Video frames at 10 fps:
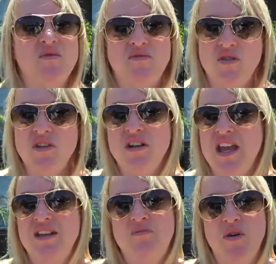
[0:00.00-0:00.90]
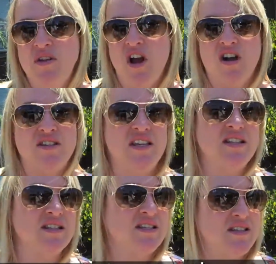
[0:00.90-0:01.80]
um, we have two little kids, both in car
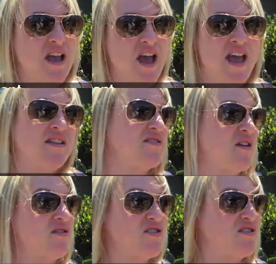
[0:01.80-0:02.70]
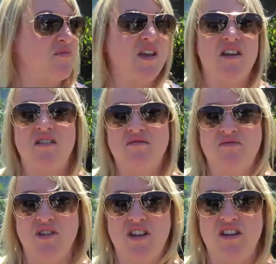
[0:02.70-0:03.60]
seats, and so it just seemed like a
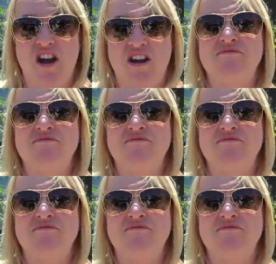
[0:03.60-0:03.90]
really good car.